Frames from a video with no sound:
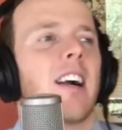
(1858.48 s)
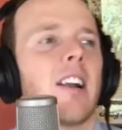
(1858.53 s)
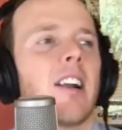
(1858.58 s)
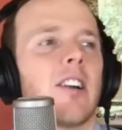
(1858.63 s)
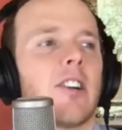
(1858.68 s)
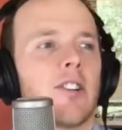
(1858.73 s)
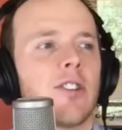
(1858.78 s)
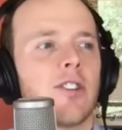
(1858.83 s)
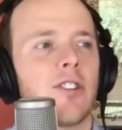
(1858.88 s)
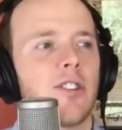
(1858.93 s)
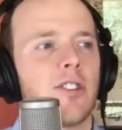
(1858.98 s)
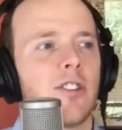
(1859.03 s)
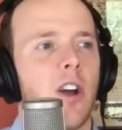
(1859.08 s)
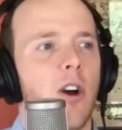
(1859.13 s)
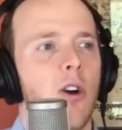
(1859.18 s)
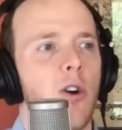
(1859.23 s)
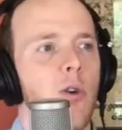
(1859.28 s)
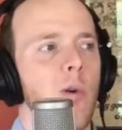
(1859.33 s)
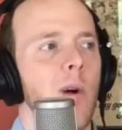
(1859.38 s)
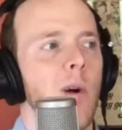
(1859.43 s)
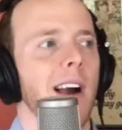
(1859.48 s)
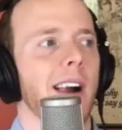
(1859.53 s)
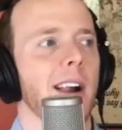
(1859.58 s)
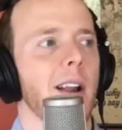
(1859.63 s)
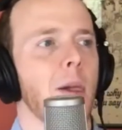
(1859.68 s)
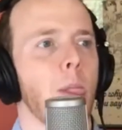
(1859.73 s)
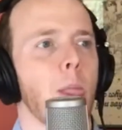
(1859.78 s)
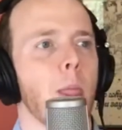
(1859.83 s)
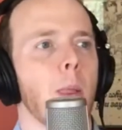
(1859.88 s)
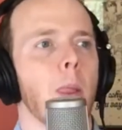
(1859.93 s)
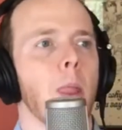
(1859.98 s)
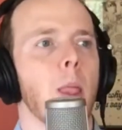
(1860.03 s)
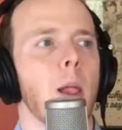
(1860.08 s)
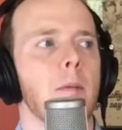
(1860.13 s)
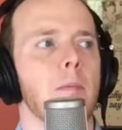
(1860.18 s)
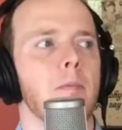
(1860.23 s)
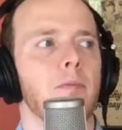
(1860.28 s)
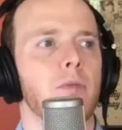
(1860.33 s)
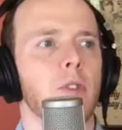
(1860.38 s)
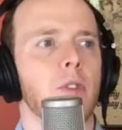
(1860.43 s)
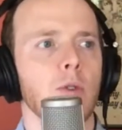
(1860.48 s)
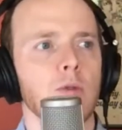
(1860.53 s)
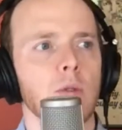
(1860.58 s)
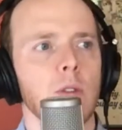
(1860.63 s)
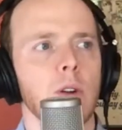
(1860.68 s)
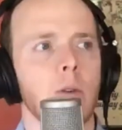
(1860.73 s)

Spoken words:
So those were the